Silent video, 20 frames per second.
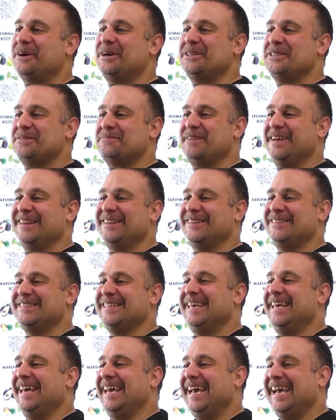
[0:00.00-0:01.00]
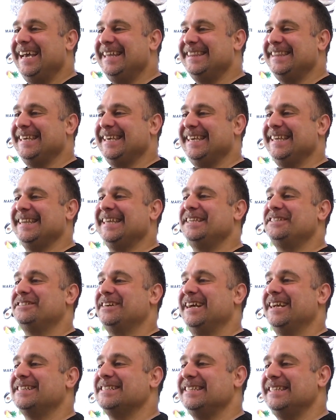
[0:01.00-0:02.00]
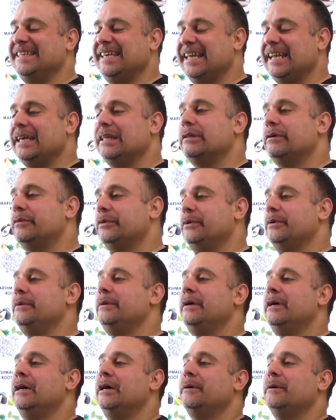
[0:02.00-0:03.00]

marshmallows and thinking that you're actually getting the root,